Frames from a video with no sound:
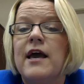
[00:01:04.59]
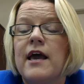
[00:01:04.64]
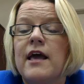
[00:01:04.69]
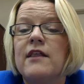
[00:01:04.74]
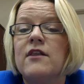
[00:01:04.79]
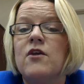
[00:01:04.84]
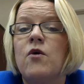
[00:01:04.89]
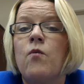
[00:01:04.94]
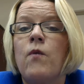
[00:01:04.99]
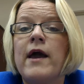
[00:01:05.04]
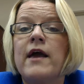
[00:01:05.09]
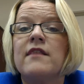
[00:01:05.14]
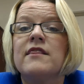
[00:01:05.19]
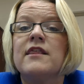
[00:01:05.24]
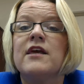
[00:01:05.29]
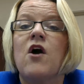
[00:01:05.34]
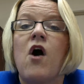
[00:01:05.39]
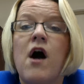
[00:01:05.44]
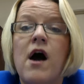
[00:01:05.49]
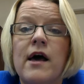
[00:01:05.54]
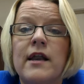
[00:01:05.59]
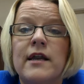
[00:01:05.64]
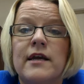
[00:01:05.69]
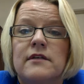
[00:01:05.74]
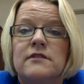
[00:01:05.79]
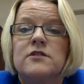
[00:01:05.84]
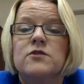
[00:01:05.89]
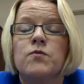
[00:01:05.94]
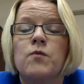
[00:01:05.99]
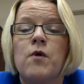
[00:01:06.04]
in a way the
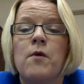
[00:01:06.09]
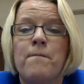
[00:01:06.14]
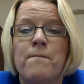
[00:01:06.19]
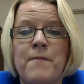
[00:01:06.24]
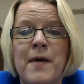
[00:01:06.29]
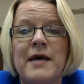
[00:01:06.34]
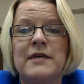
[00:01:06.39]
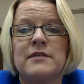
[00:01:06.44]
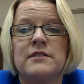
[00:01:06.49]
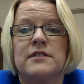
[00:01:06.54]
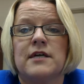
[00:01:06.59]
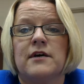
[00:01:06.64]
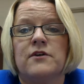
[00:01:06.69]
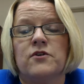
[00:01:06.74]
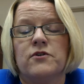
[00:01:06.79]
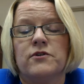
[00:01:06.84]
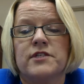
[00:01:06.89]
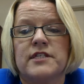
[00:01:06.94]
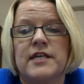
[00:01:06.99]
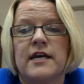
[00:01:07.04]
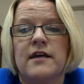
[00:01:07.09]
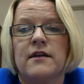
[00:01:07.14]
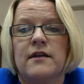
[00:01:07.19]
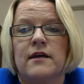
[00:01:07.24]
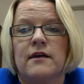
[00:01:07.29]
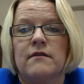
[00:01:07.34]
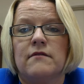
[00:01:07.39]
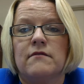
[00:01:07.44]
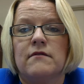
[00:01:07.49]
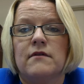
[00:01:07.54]
audience will best understand
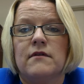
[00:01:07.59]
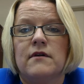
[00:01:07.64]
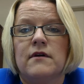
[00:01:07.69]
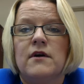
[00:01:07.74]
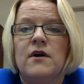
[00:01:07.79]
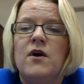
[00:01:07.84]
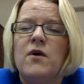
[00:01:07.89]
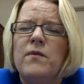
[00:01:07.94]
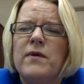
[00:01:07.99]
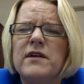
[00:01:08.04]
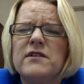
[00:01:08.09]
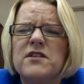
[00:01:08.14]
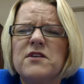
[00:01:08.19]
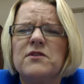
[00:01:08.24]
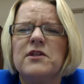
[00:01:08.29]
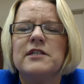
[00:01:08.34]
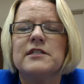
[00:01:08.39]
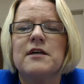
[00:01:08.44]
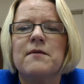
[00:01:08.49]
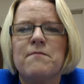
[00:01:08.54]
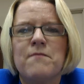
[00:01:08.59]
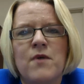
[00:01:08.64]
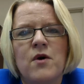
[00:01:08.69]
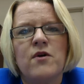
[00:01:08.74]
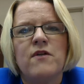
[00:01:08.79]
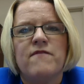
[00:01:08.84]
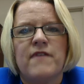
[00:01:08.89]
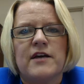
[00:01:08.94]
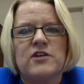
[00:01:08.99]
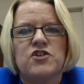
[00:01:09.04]
it. We also looked at
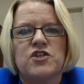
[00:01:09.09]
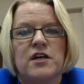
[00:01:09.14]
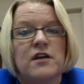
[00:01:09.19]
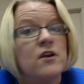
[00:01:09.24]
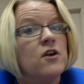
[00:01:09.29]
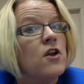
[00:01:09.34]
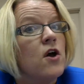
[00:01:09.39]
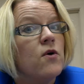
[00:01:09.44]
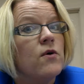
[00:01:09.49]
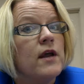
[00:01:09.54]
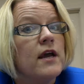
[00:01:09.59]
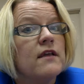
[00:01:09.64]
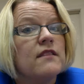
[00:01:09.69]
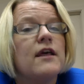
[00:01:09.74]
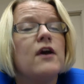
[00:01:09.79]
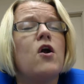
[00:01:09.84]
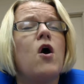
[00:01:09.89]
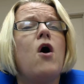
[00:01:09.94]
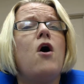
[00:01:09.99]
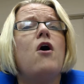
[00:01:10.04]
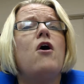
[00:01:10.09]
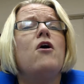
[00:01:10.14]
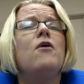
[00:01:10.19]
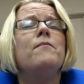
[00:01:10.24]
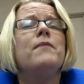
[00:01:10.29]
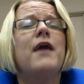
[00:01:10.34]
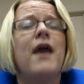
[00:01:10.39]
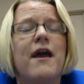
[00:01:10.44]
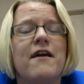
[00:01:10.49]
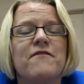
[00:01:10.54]
motivation, noting that all
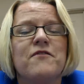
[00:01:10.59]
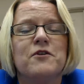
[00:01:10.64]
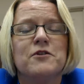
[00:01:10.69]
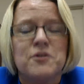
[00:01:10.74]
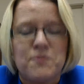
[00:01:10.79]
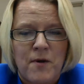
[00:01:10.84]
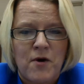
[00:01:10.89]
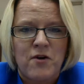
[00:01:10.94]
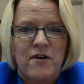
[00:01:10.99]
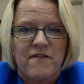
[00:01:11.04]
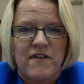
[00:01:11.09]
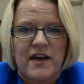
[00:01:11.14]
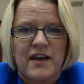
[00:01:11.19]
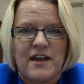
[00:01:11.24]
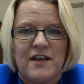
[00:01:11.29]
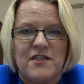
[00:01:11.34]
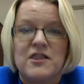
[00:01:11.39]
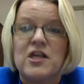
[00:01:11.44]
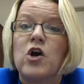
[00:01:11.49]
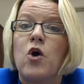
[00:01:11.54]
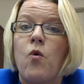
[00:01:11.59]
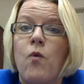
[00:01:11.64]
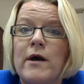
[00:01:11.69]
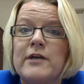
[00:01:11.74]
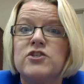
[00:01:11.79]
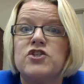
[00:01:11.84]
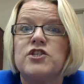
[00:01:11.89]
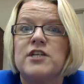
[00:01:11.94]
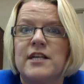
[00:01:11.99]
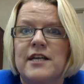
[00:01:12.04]
behavior is motivated. The
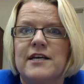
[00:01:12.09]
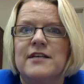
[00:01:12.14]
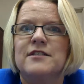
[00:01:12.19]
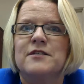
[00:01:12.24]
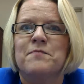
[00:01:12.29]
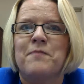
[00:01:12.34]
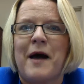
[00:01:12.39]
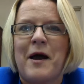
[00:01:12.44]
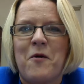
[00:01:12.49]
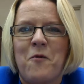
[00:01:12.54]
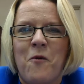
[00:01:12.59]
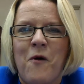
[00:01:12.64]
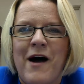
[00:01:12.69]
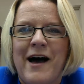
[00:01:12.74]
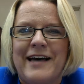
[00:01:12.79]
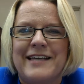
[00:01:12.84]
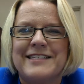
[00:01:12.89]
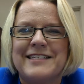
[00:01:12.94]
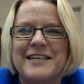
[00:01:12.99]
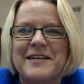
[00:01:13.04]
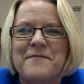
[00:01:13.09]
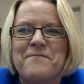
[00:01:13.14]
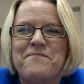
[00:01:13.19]
question is by what?